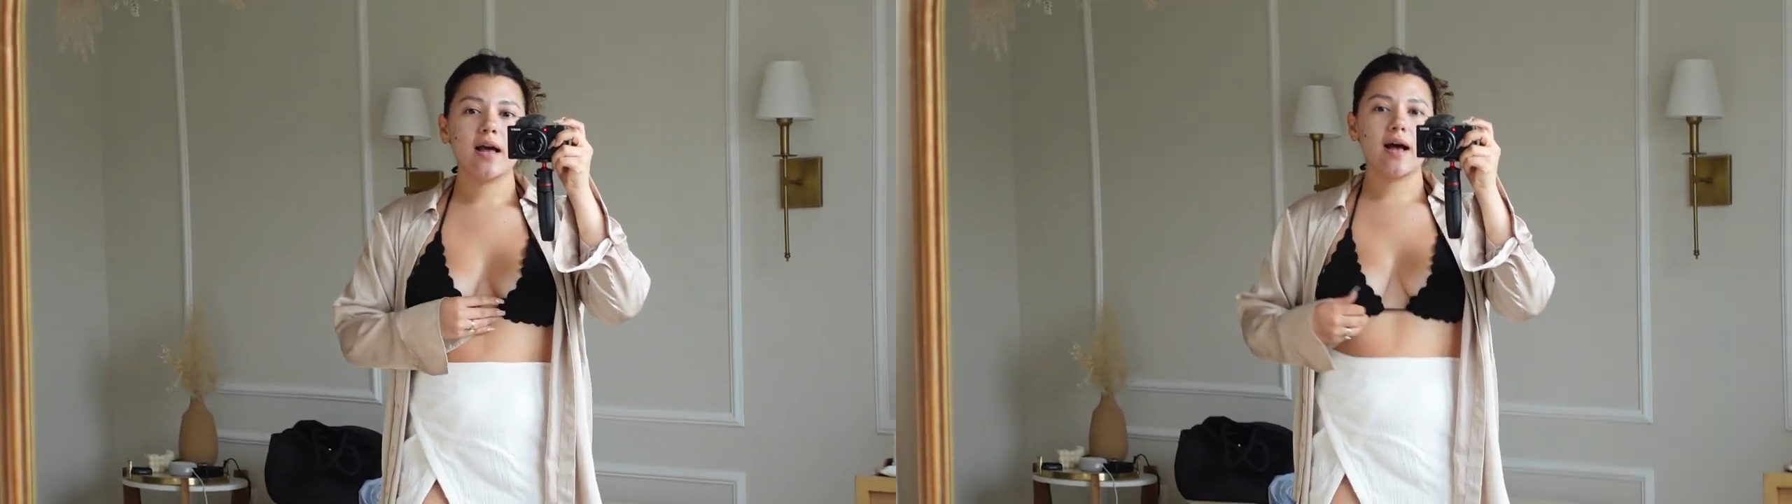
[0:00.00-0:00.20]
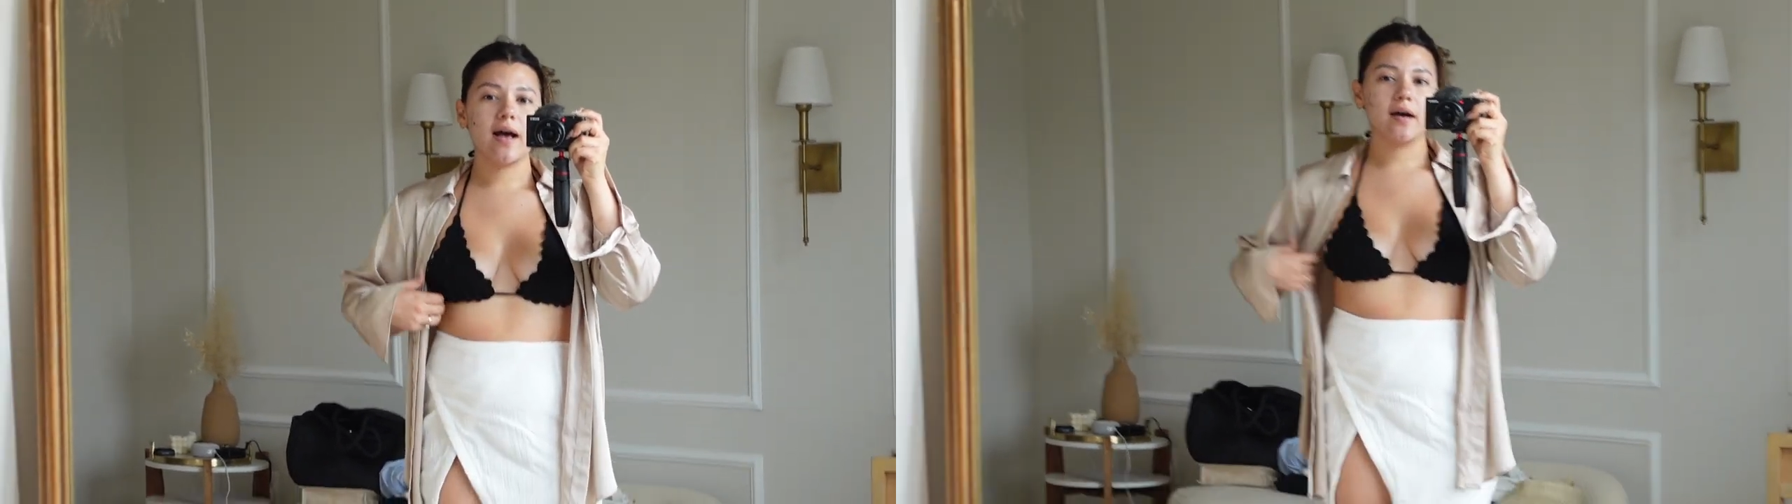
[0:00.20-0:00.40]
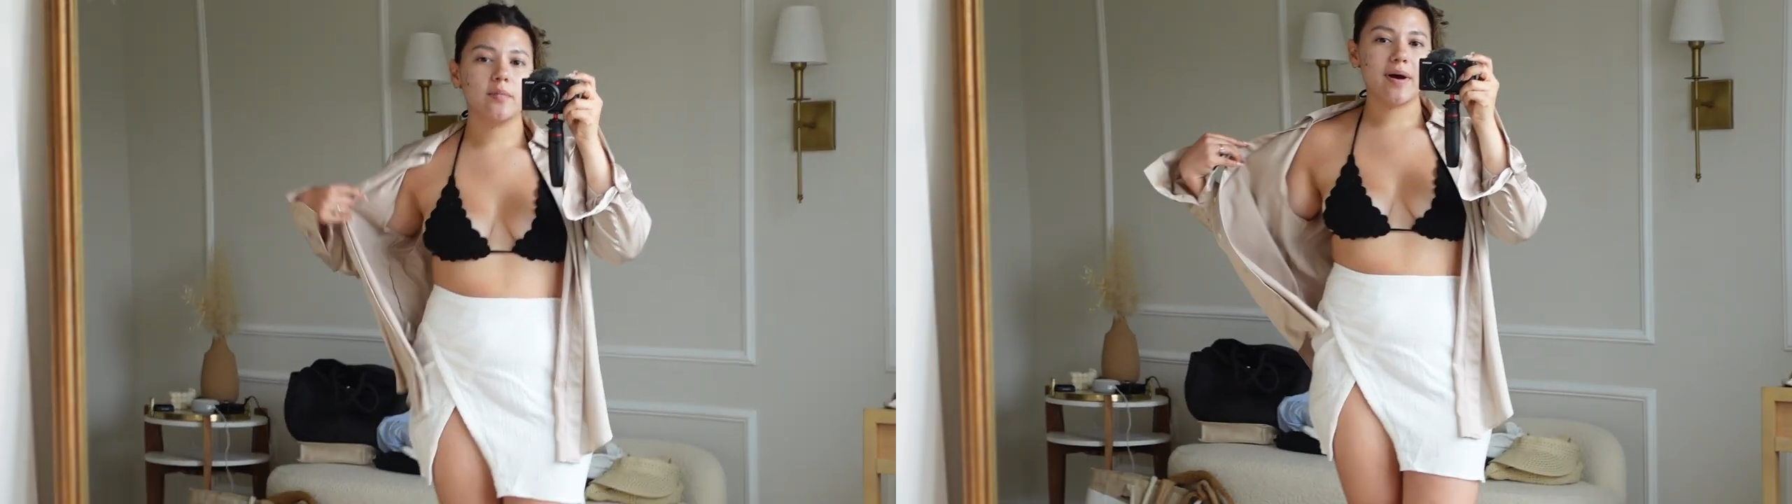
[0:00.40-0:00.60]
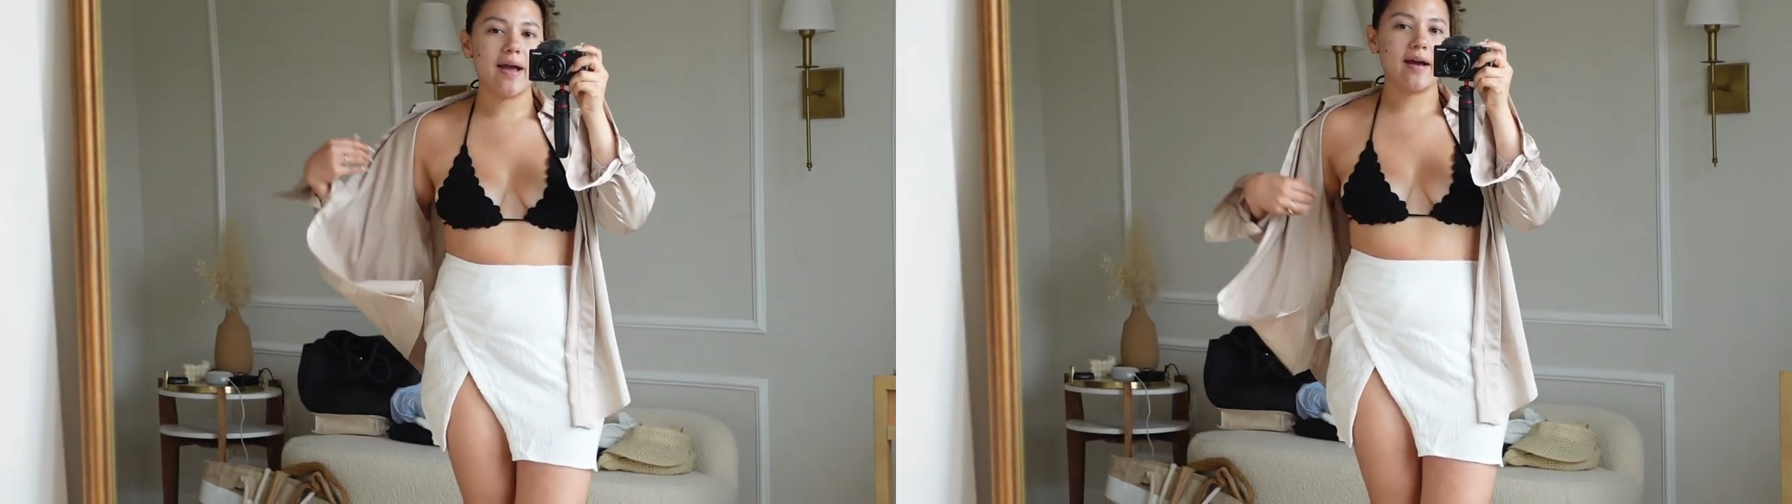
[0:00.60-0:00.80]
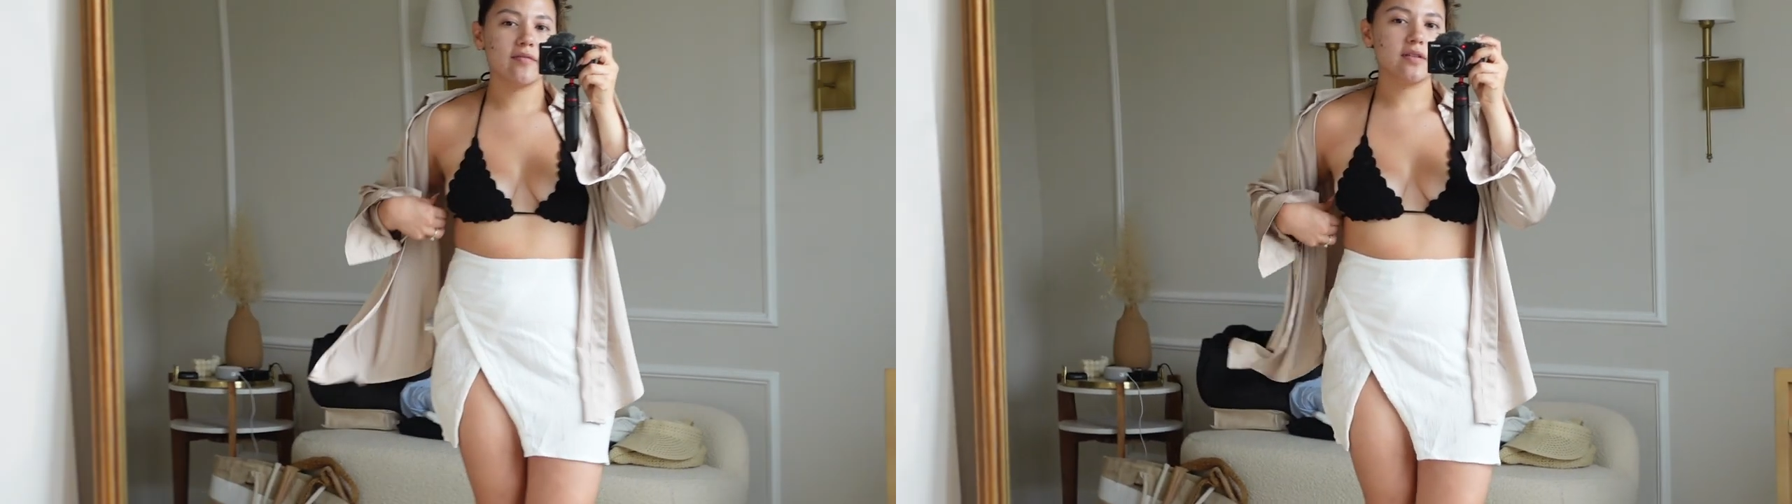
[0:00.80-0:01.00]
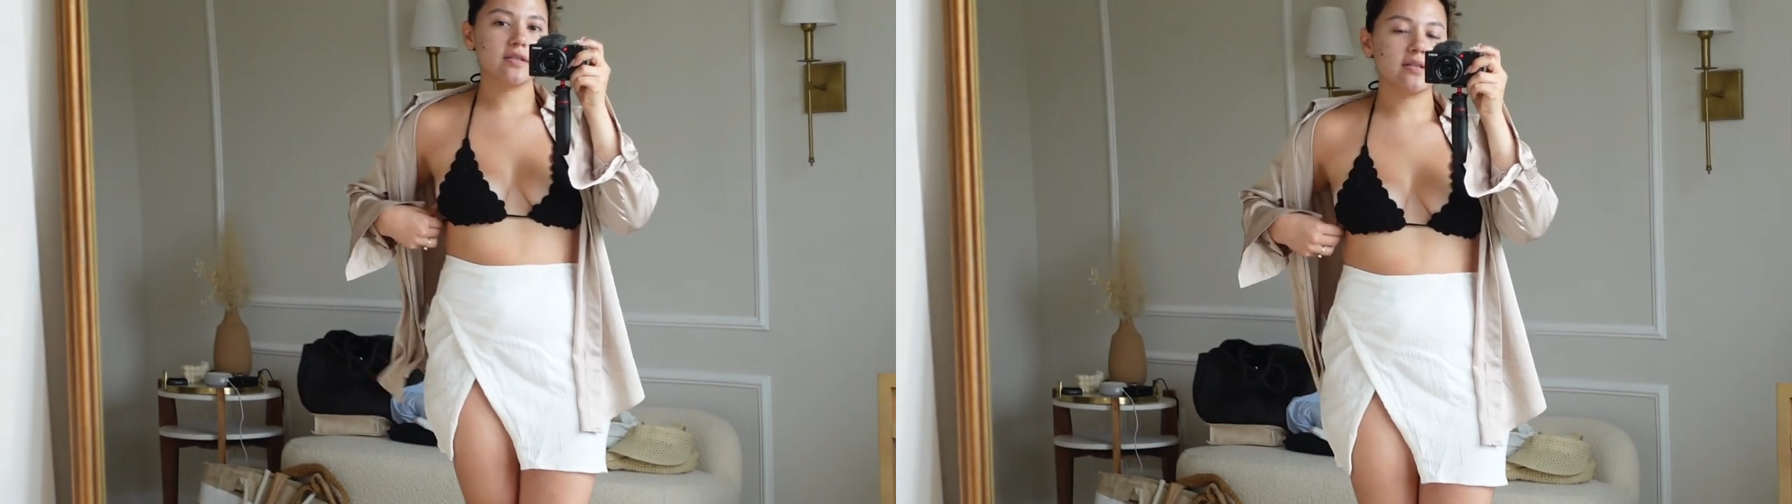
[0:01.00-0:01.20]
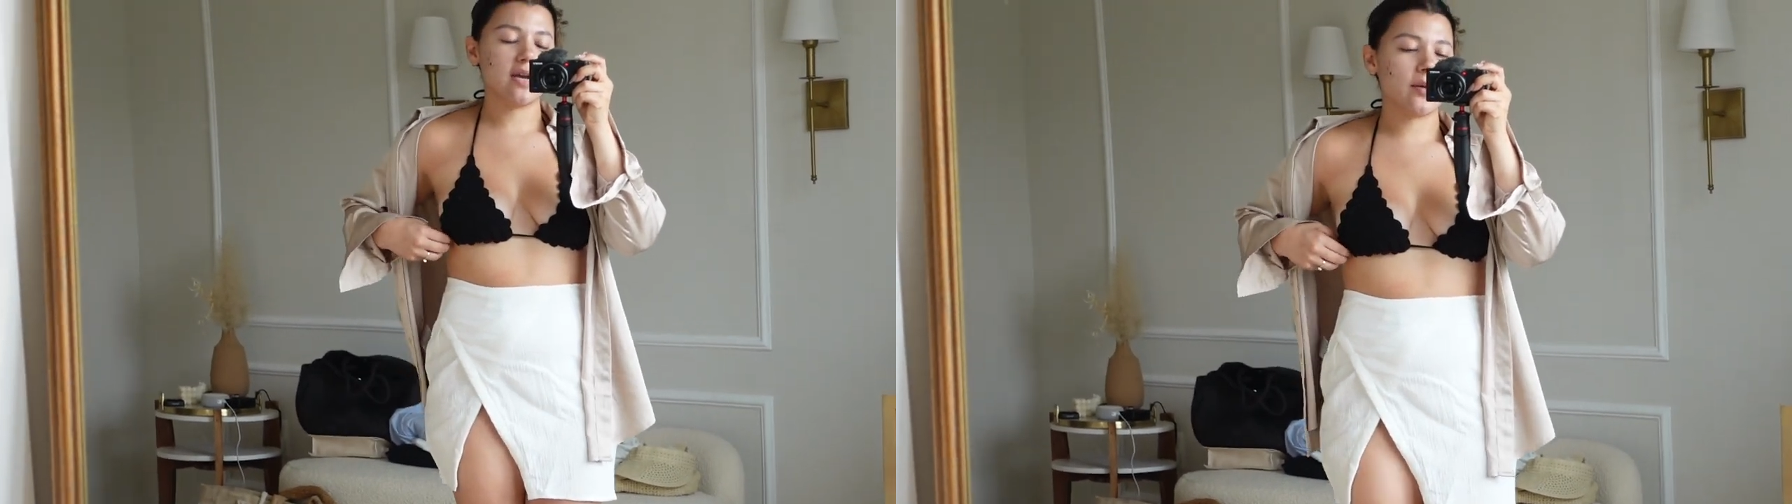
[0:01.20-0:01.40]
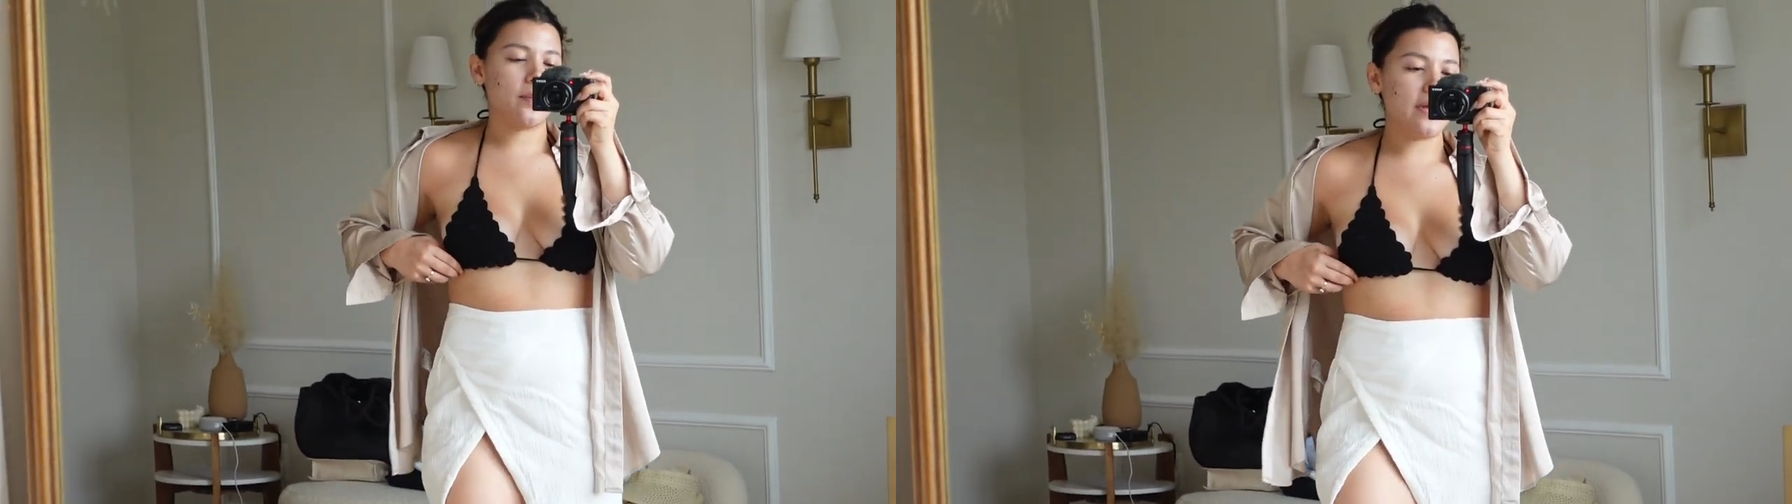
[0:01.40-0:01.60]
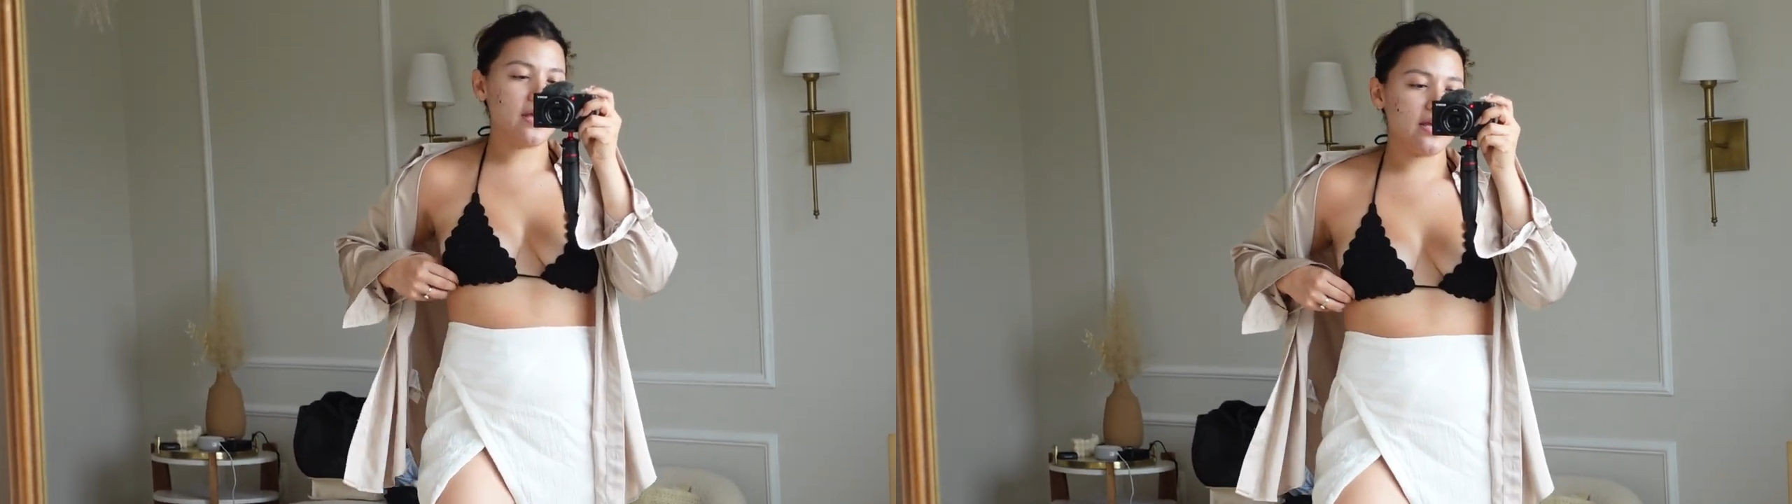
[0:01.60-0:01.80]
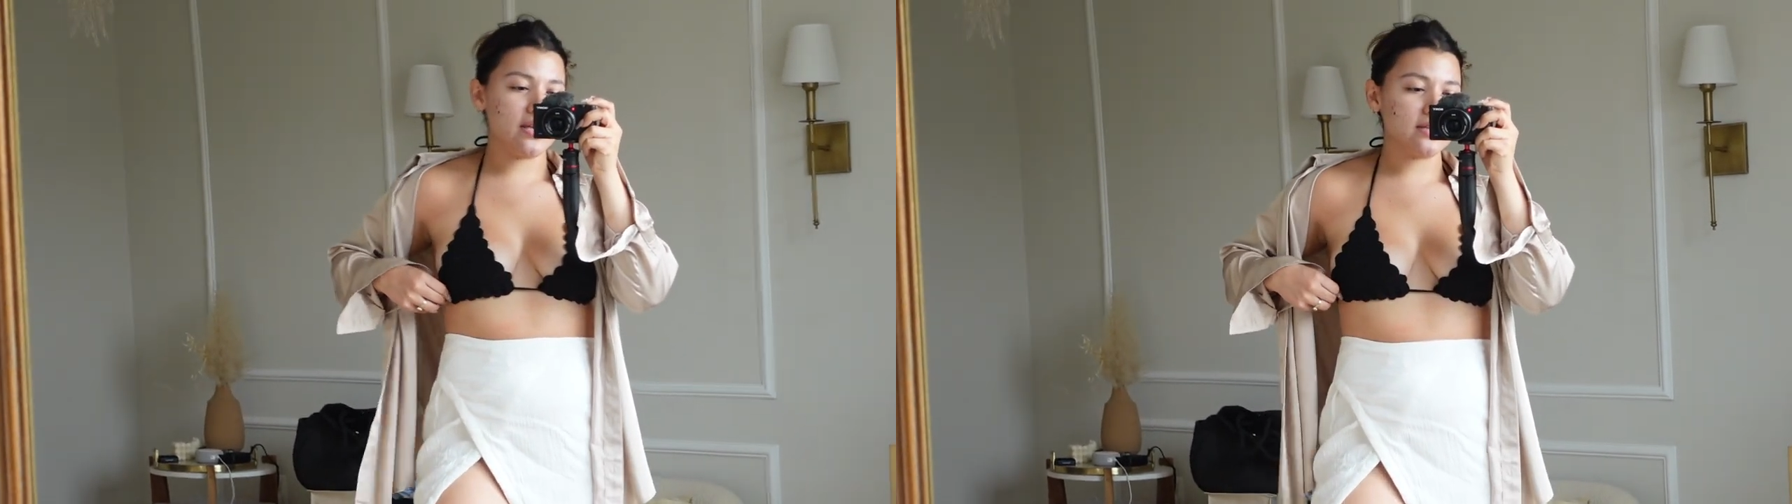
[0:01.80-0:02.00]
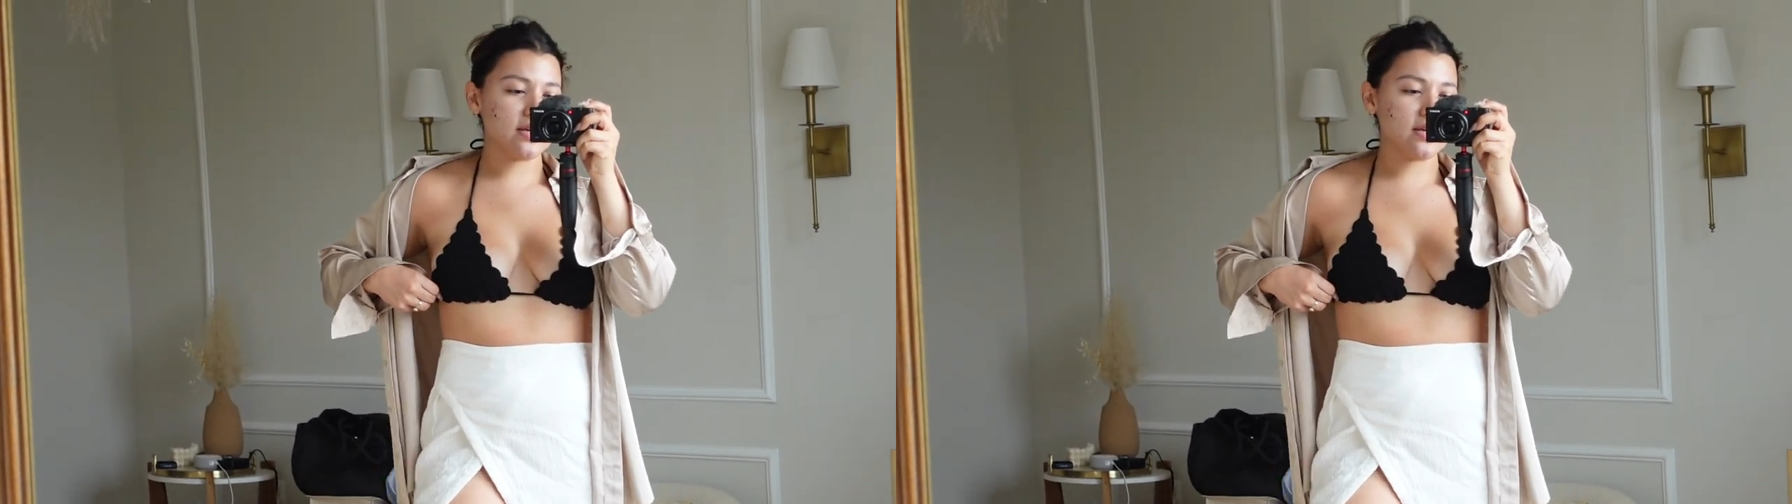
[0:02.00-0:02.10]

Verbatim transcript: Um, I have this like bikini